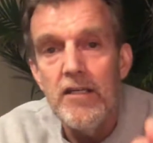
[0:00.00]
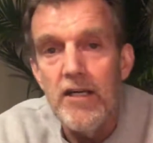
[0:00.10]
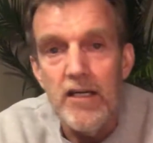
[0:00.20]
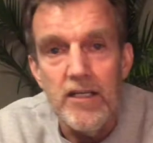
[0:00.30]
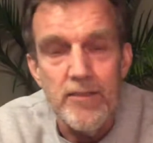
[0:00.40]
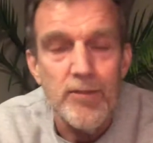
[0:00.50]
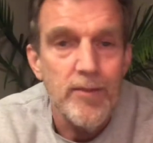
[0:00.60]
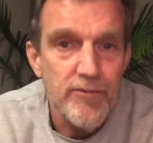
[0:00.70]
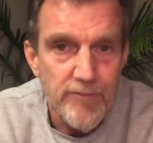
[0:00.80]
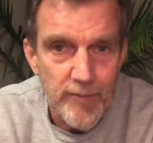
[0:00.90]
you're
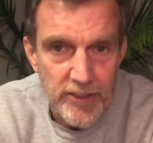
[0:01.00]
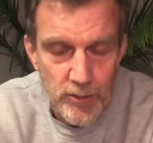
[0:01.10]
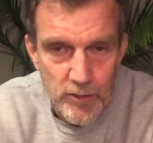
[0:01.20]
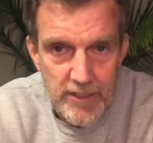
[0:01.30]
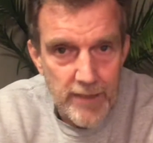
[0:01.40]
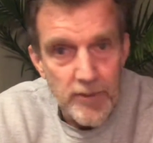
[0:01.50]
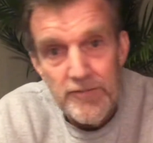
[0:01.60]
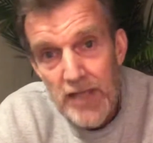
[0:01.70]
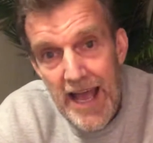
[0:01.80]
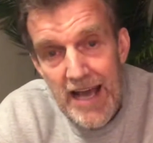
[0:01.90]
probably familiar with them. But
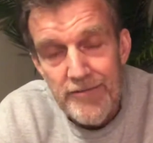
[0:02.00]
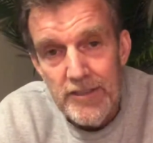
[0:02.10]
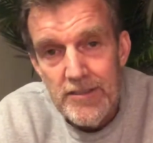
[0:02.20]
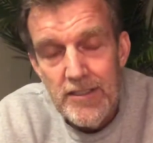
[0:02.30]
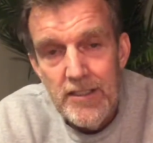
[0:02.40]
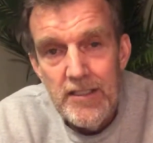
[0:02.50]
if you haven't,